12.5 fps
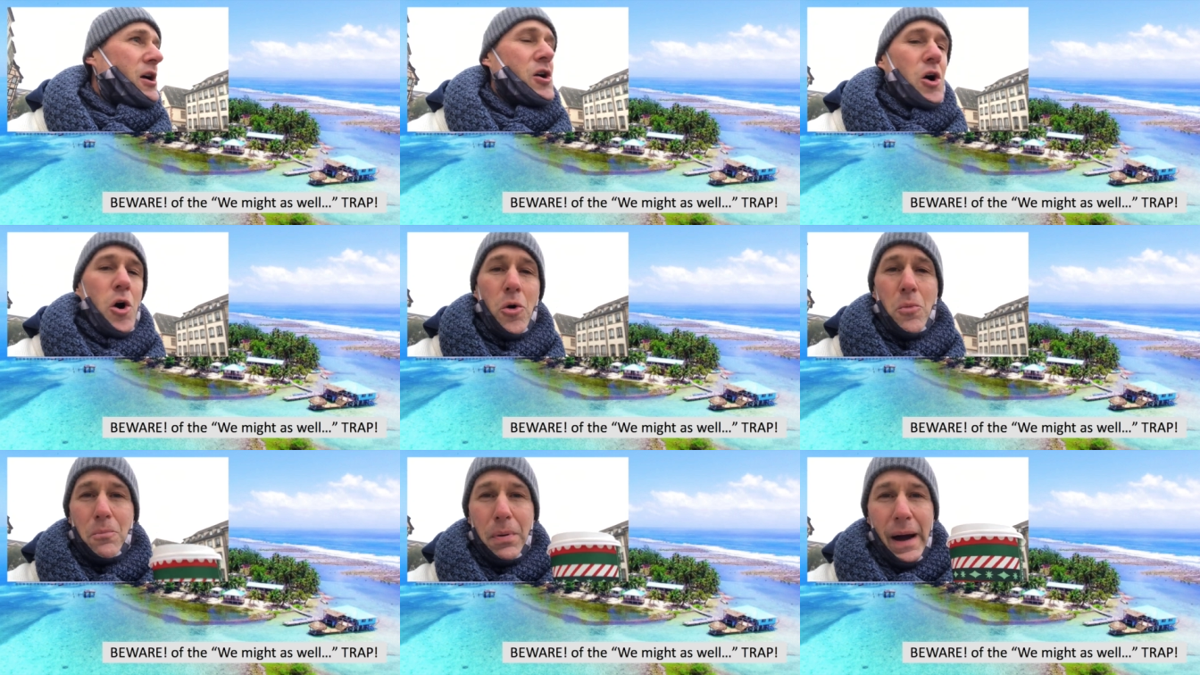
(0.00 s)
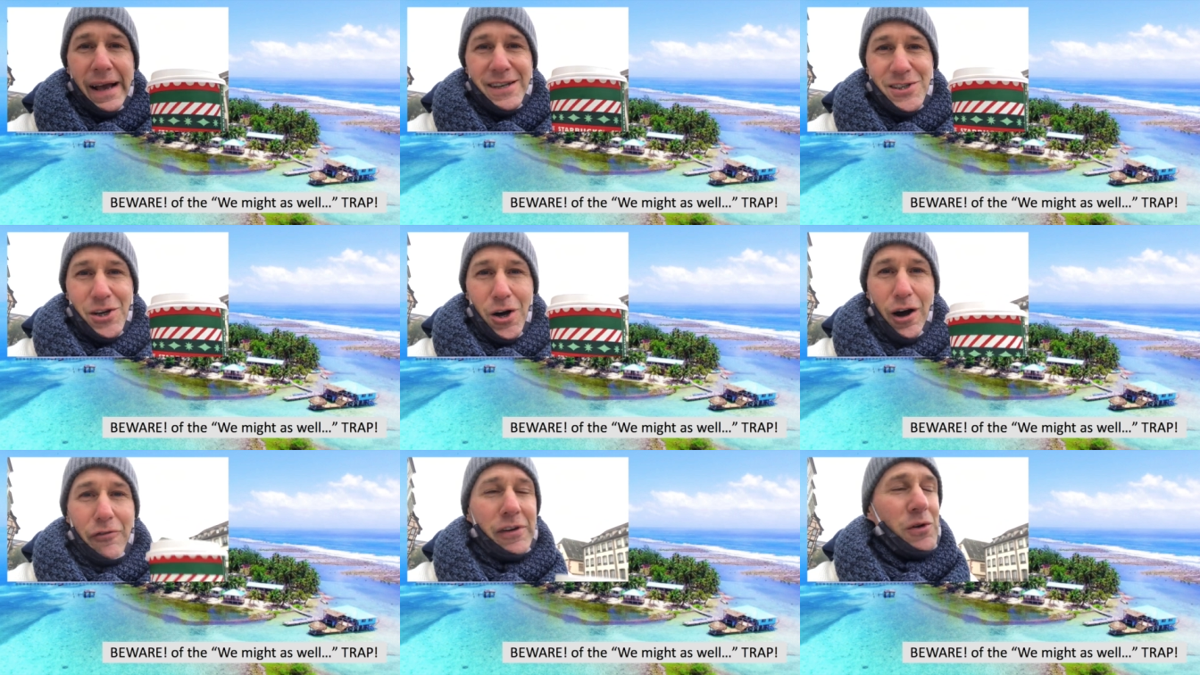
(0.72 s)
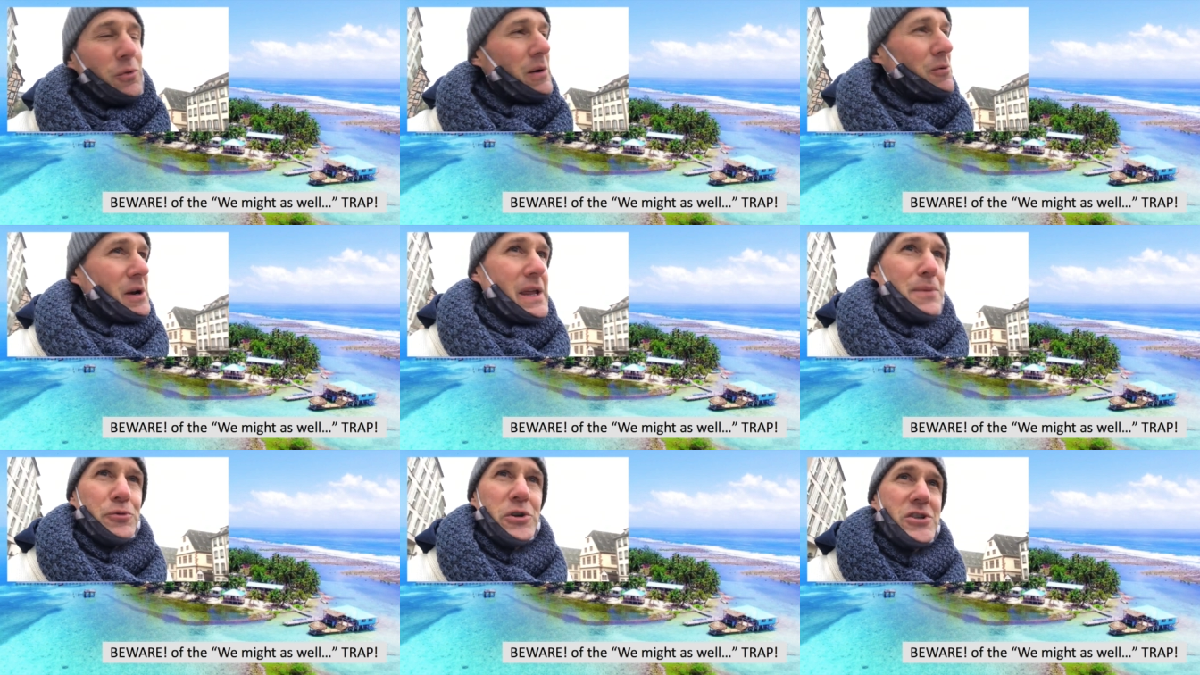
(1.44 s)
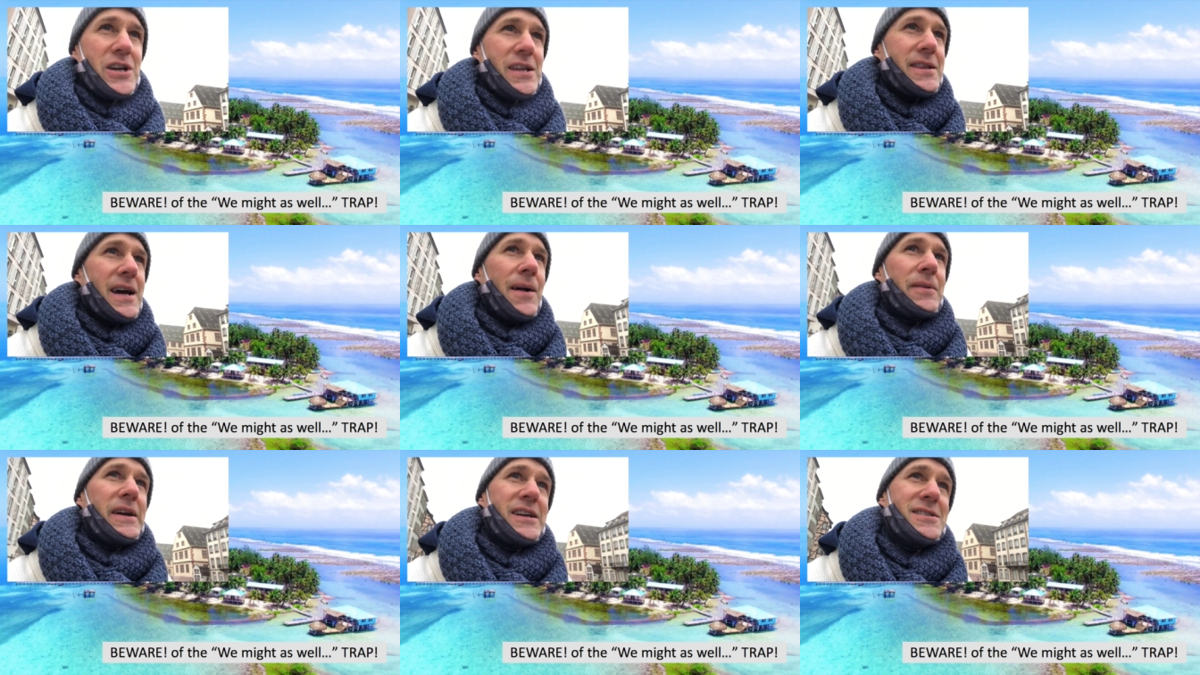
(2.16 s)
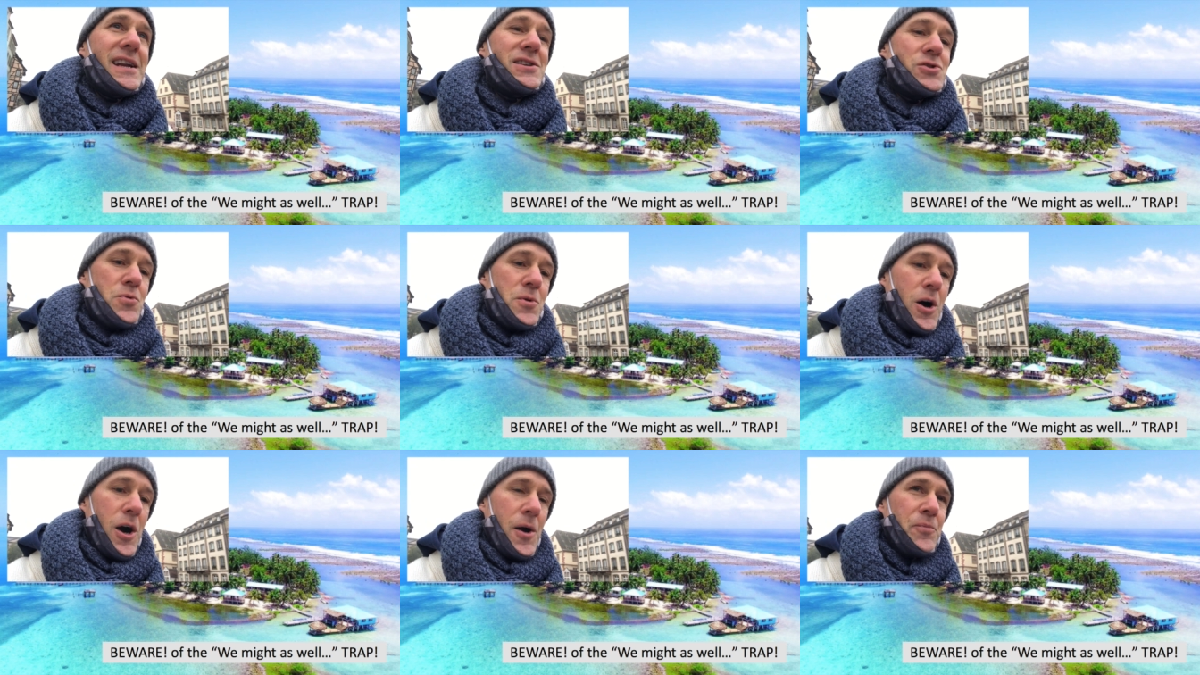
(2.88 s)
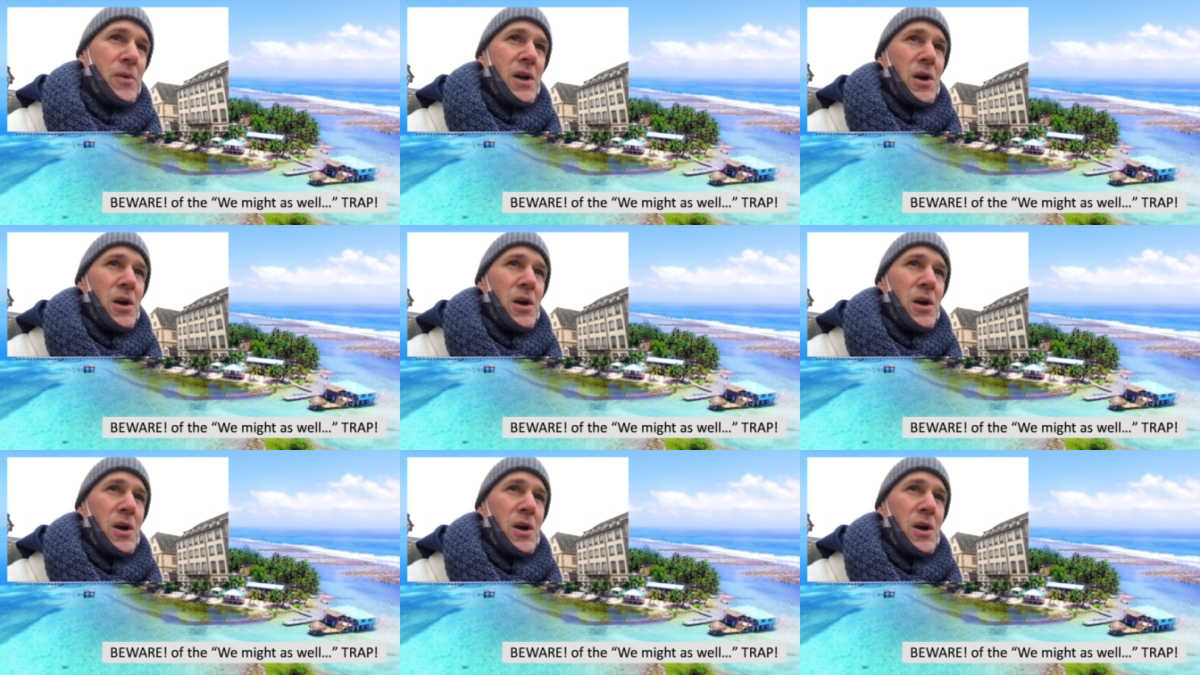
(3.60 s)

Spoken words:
Go buy us a coffee. We really appreciate that. Get us on a Zoom call.